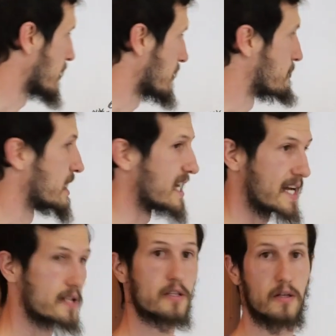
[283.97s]

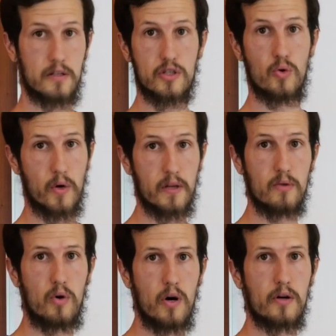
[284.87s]
plants storing the
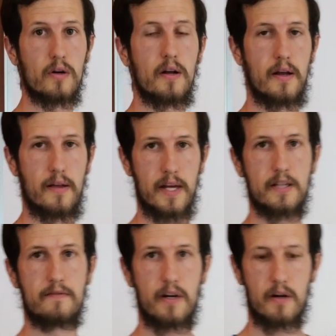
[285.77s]
water, that is
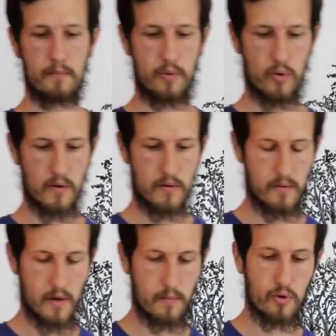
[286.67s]
a very important
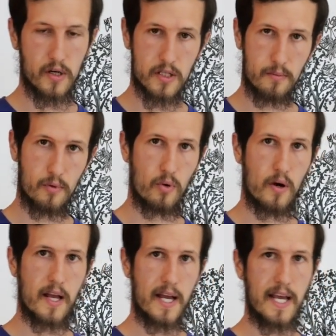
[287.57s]
principle
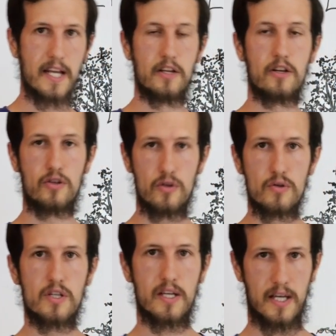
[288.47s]
in
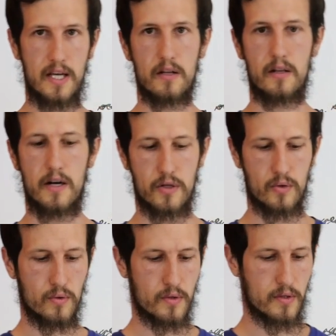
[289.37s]
using
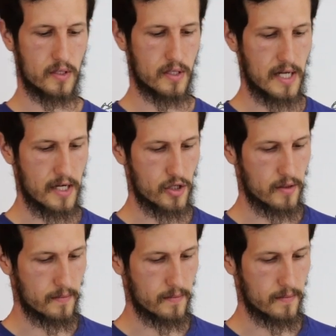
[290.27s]
ecological succession.